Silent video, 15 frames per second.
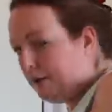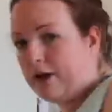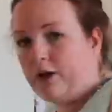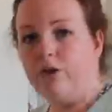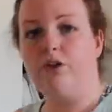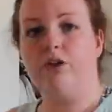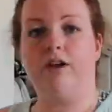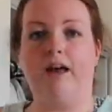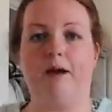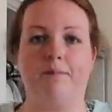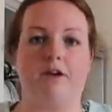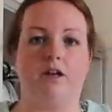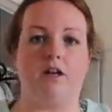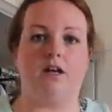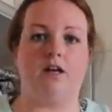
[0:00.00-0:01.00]
my
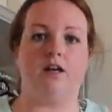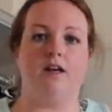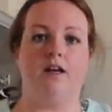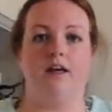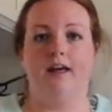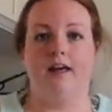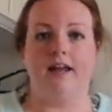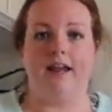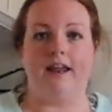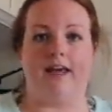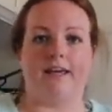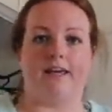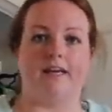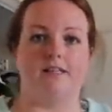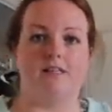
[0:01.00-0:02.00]
Lululemon
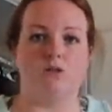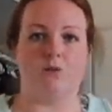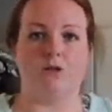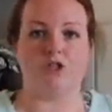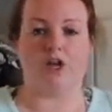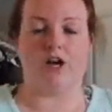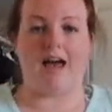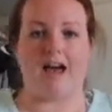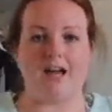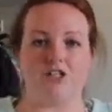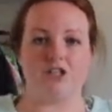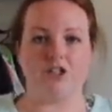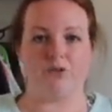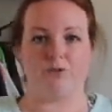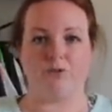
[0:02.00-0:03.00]
leggings, which I
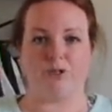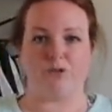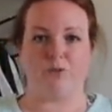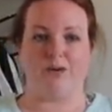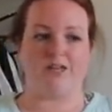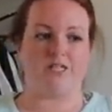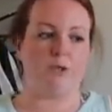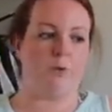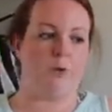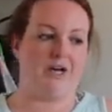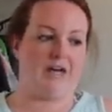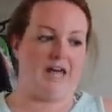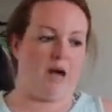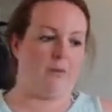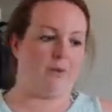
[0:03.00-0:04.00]
actually don't always wear to
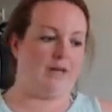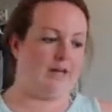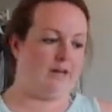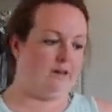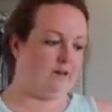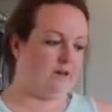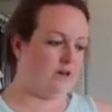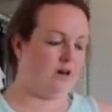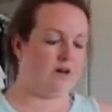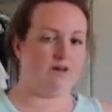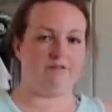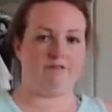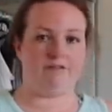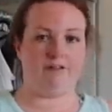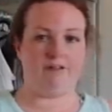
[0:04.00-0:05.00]
work out in. I kind of